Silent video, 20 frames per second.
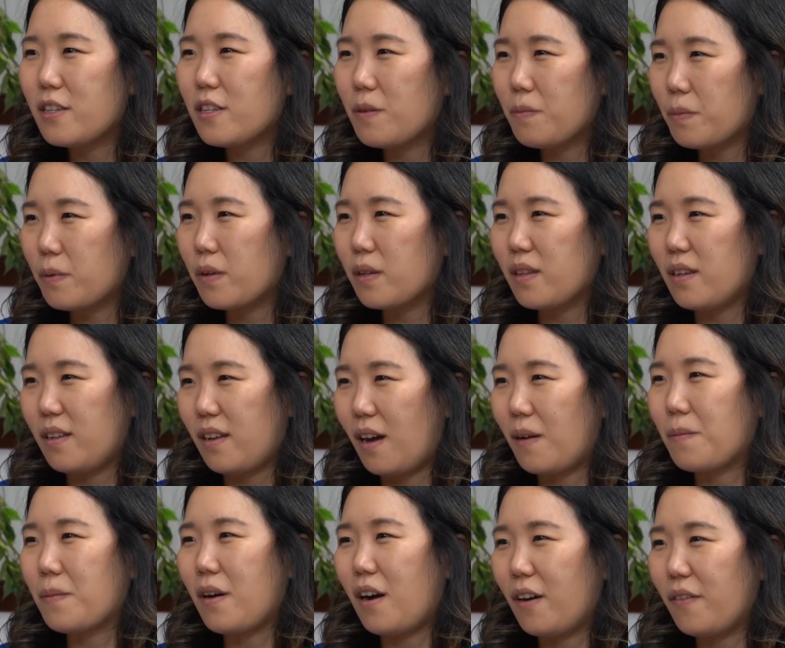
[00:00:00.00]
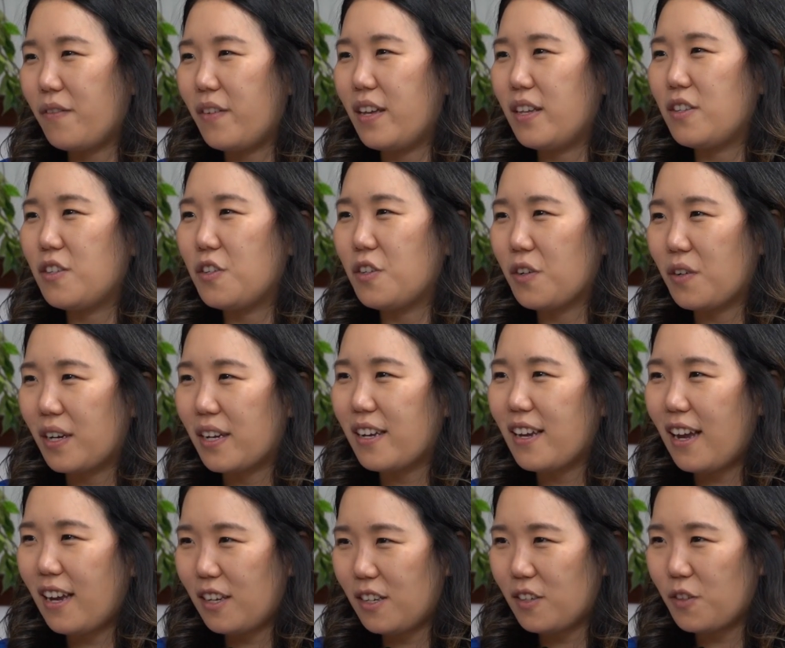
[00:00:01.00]
support the nonprofits you're
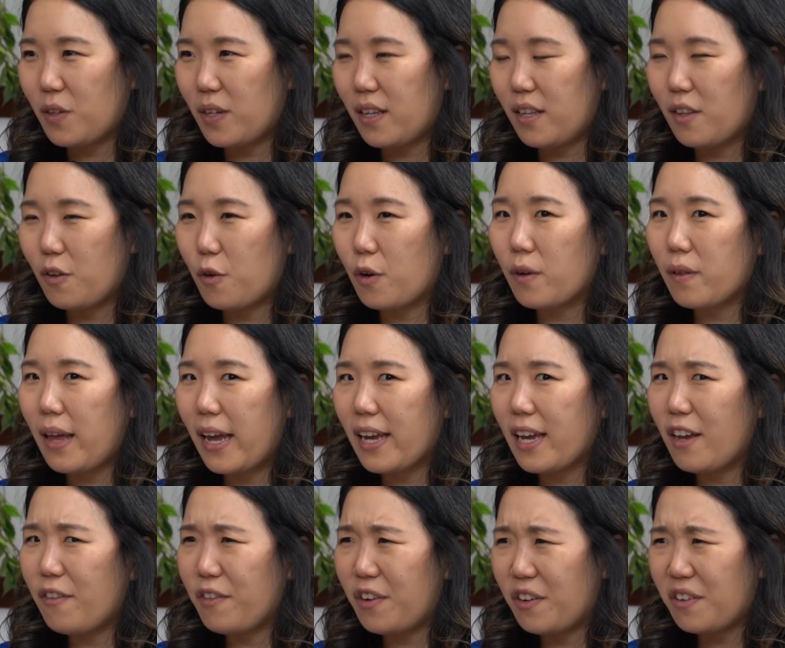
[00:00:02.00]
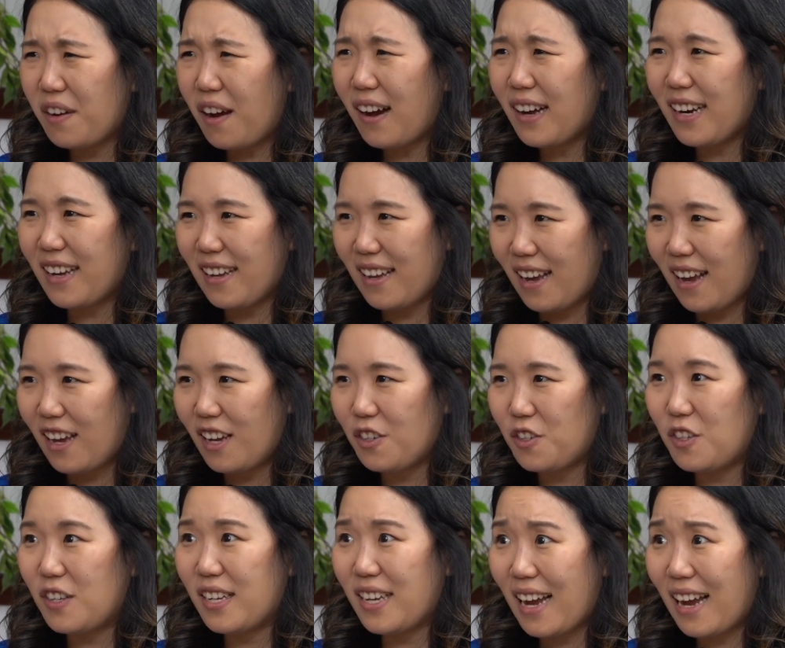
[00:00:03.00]
engaged with. Or like if you're not
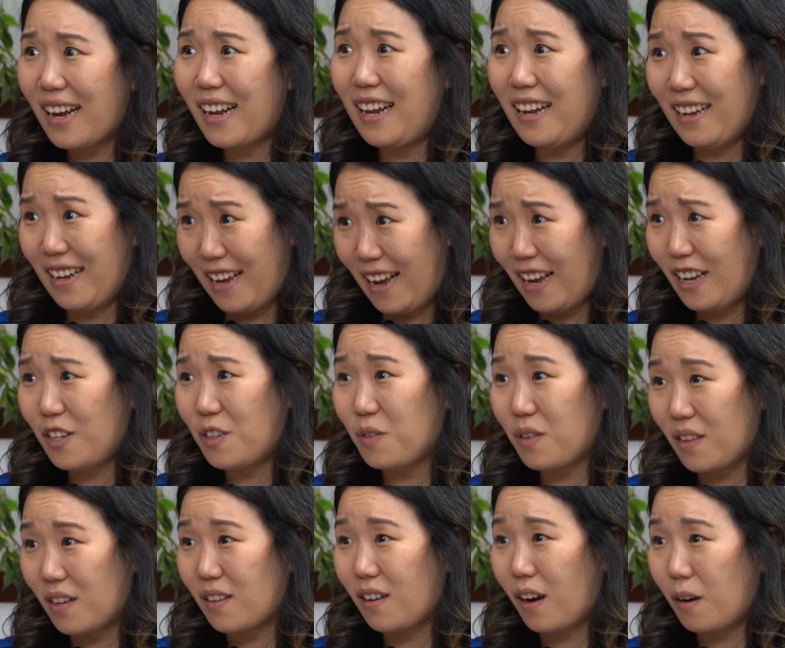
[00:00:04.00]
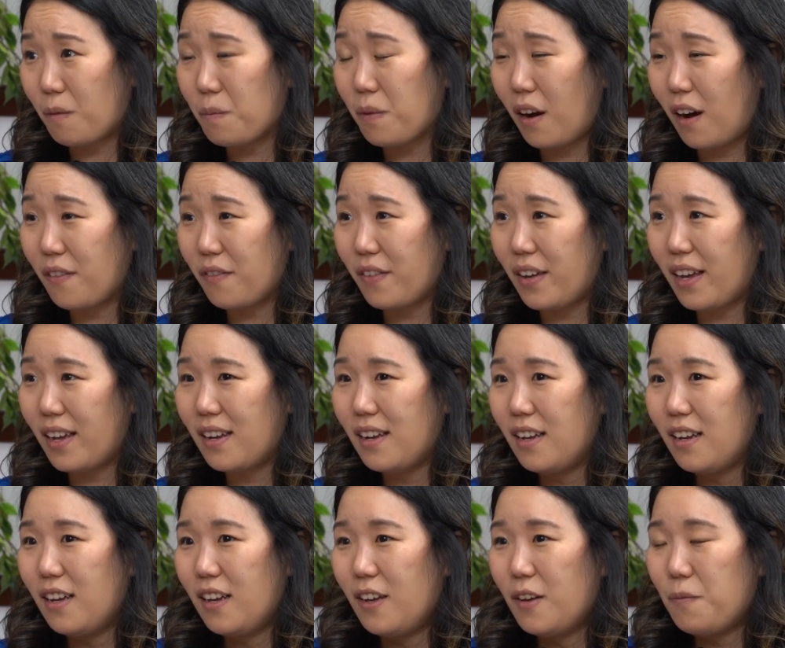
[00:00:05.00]
engaged, to get engaged with a nonprofit.
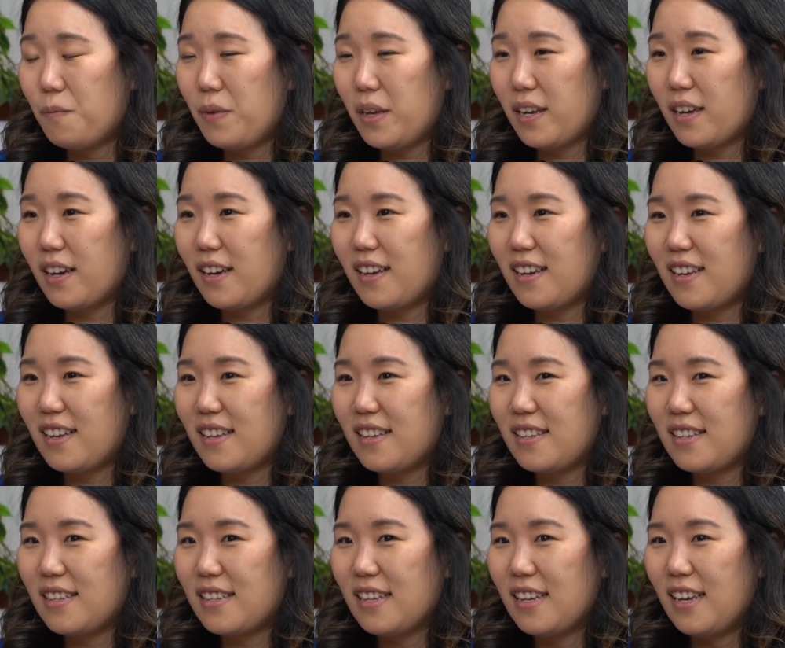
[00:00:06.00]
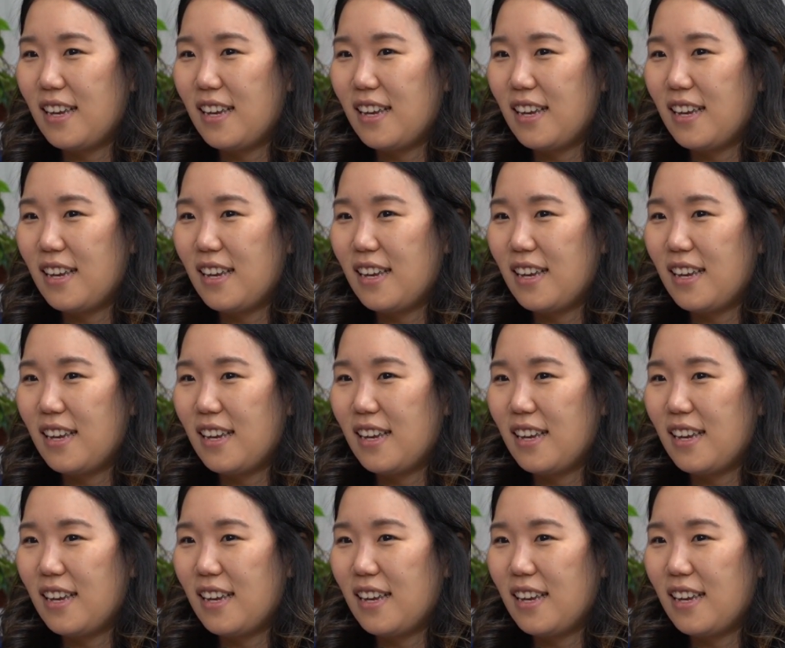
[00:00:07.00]
Because